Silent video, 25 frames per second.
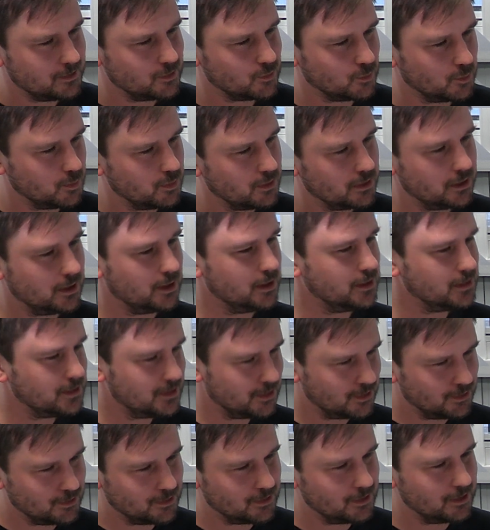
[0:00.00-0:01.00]
super high
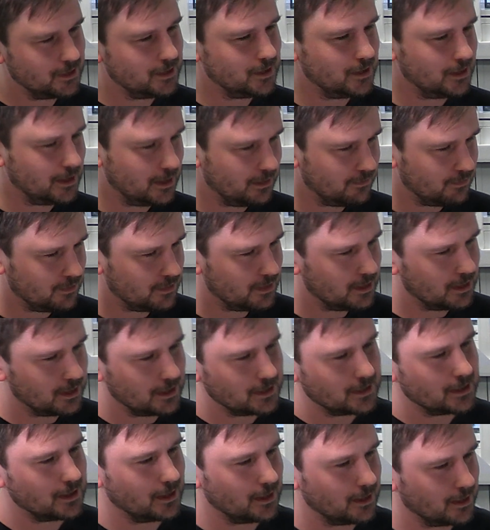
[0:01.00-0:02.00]
security, everything
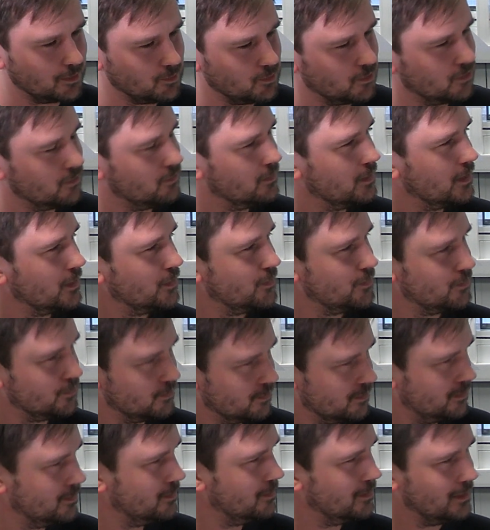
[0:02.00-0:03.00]
is kind of like moving
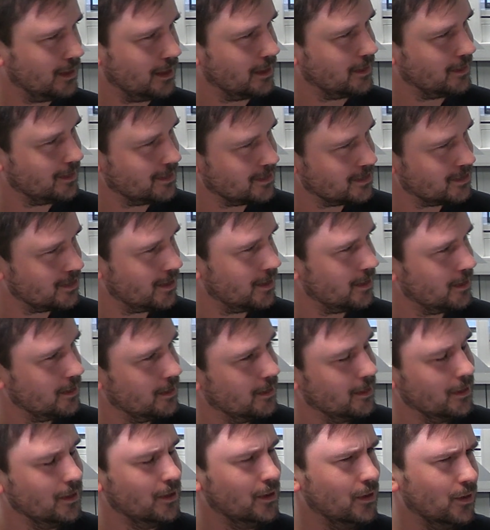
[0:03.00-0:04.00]
to IDAS
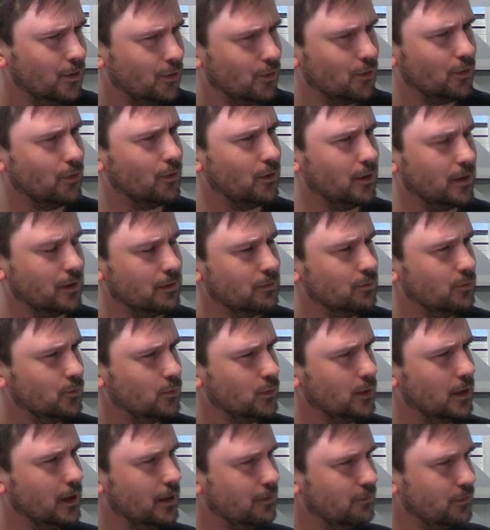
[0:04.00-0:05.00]
high, or
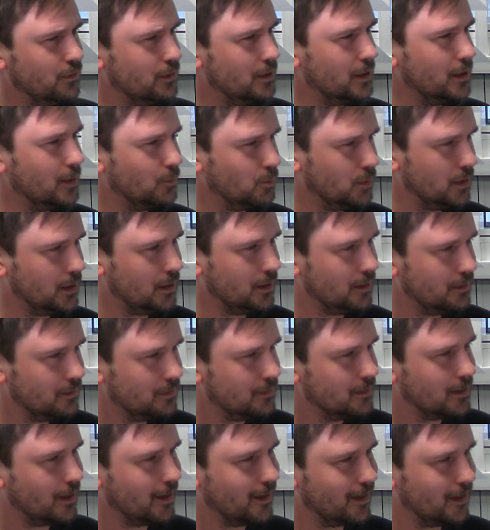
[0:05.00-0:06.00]
will everything be
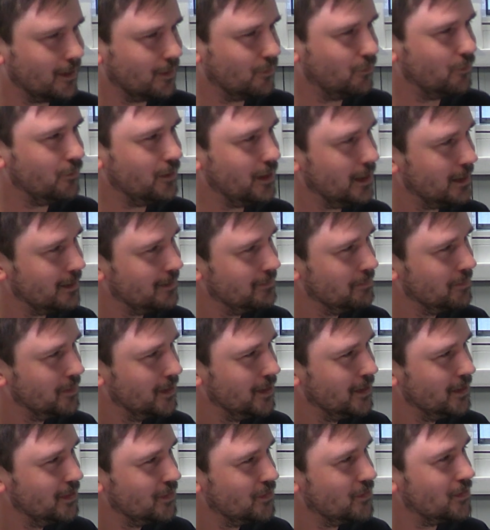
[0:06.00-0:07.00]
kind of like free?
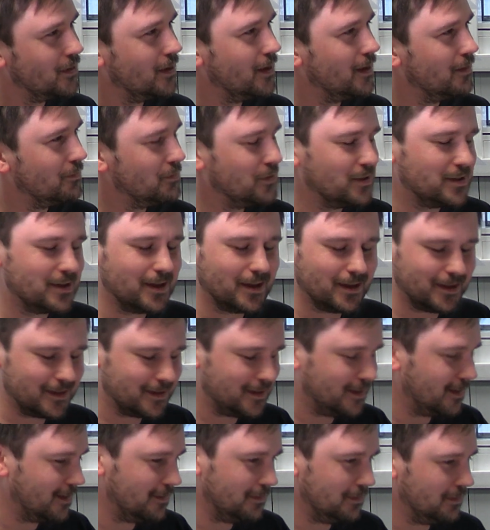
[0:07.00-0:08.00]
So I was kind of
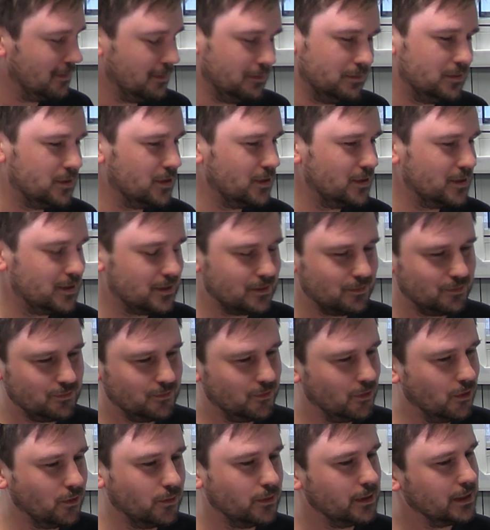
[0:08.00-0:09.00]
like just
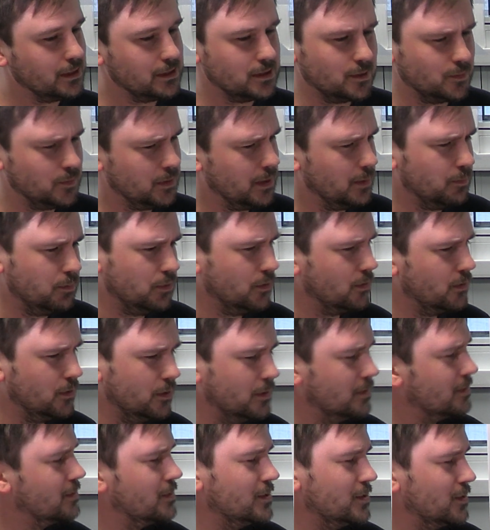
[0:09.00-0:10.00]
following some people
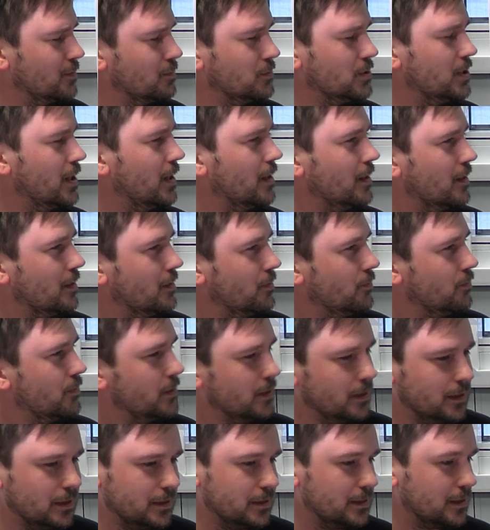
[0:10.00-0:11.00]
on some channel
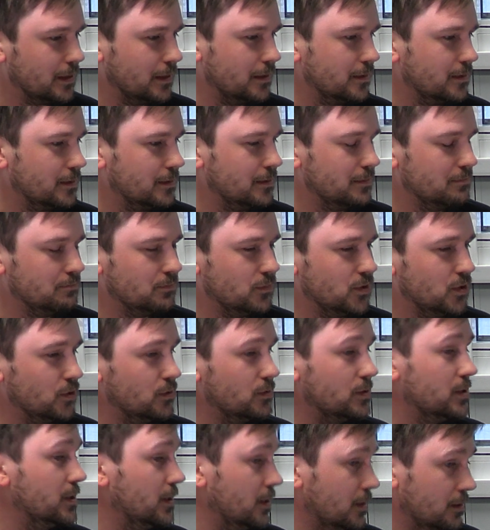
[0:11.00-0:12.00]
where they're kind of like
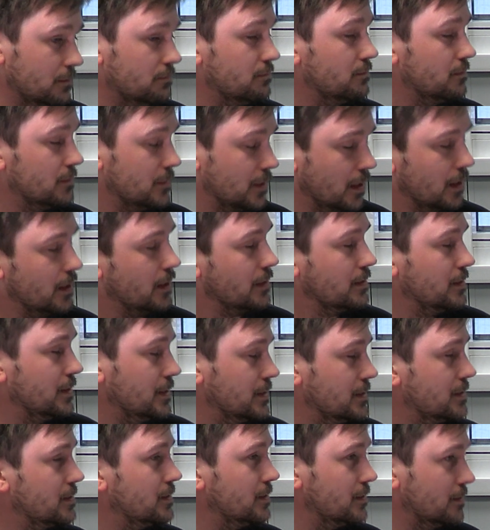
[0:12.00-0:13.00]
using kind of like
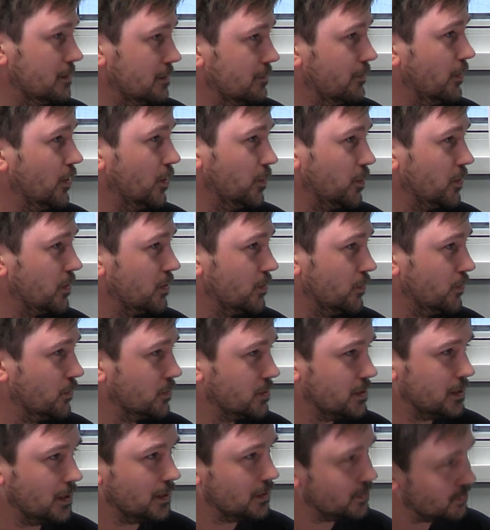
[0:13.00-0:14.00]
these developer
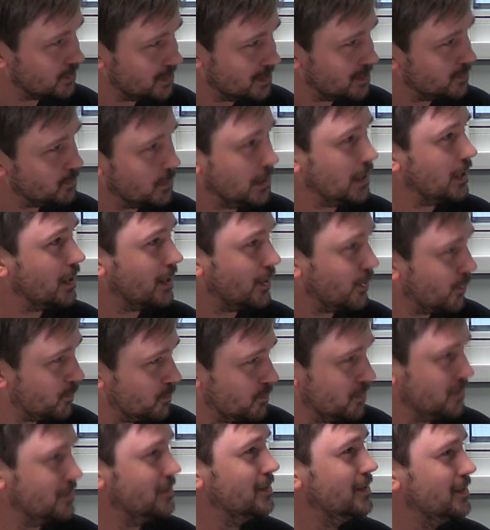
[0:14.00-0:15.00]
tools and just spinning
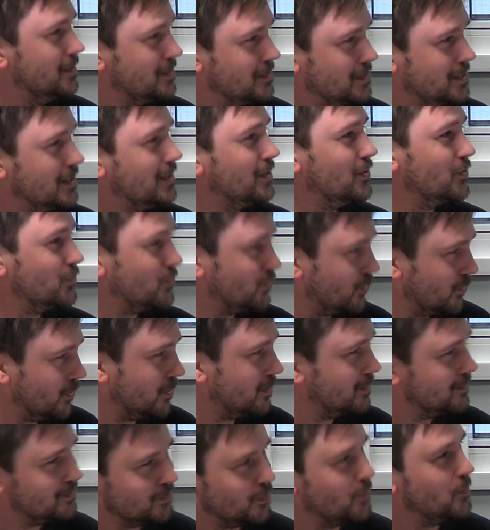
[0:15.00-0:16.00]
up
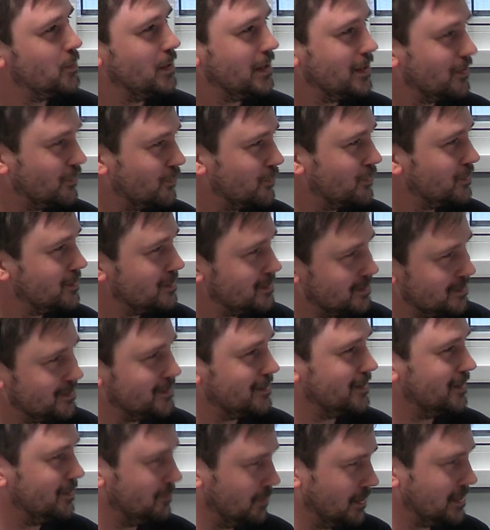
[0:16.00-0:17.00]
signature competitors,
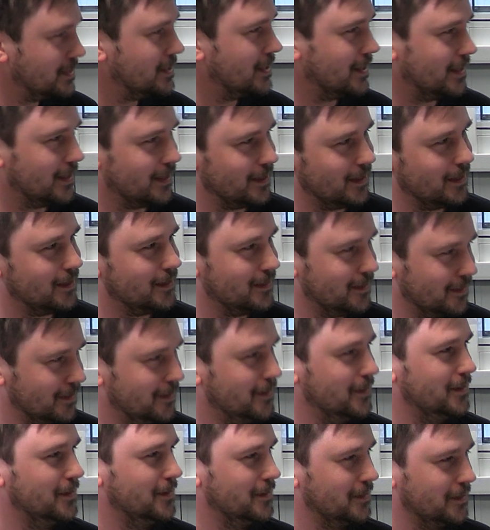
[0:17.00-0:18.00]
basically.
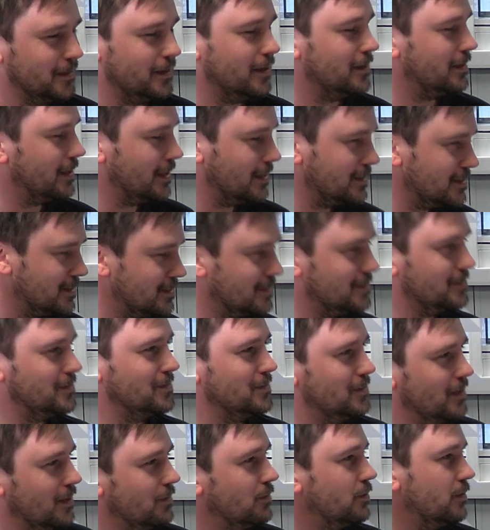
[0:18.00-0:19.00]
I
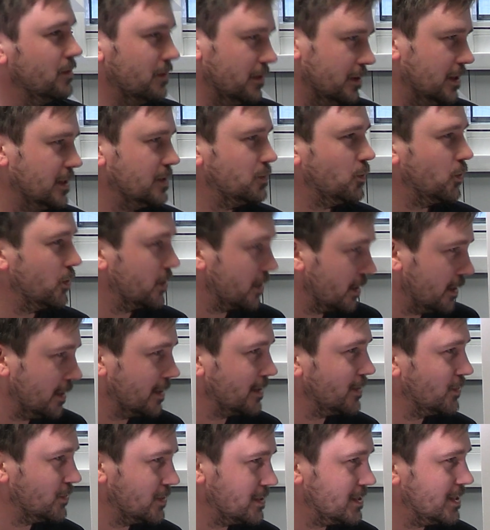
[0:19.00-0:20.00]
guess that it's more kind of
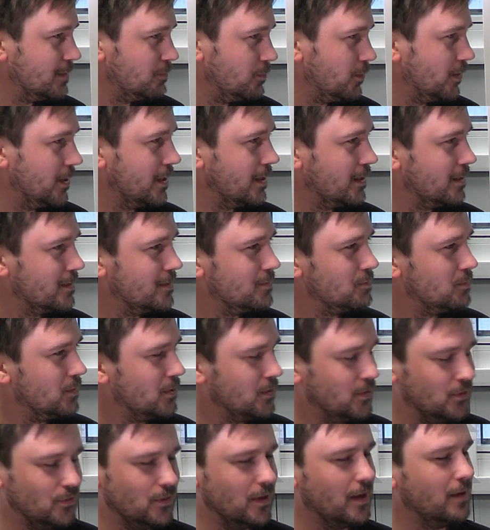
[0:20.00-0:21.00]
like on the simple end.
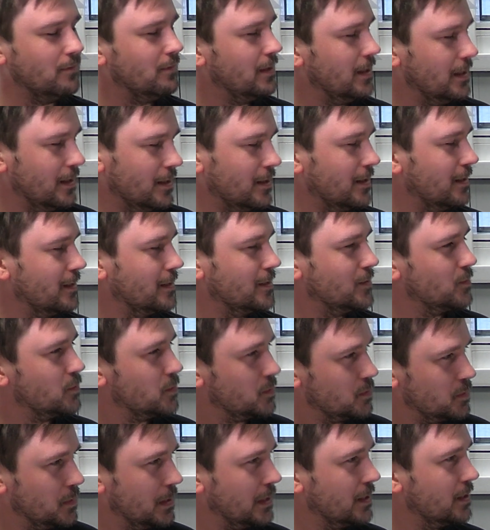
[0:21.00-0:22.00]
But do you have any kind of
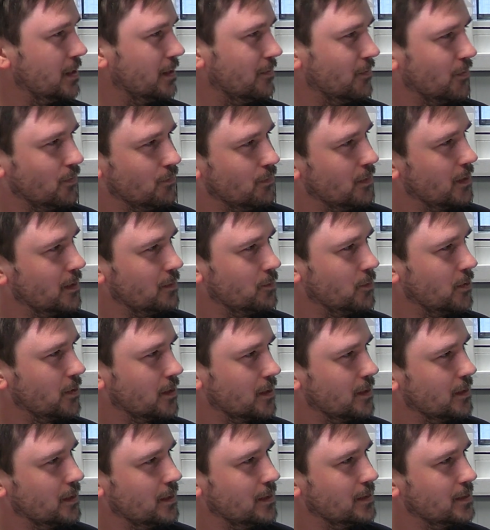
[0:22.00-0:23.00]
perspective on where the
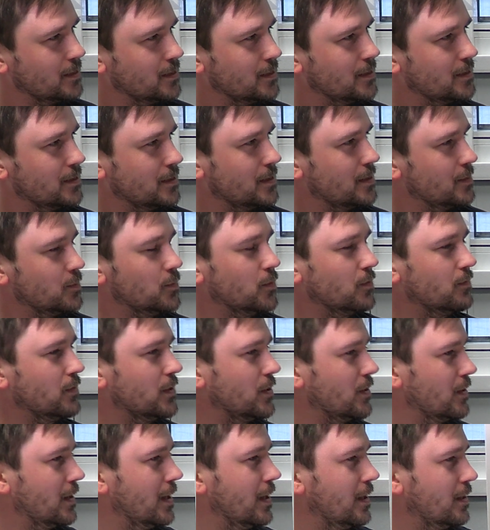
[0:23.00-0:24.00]
market is
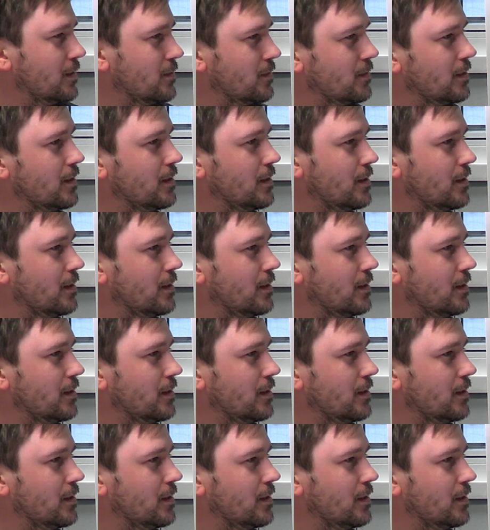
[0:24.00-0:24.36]
moving on that? Or?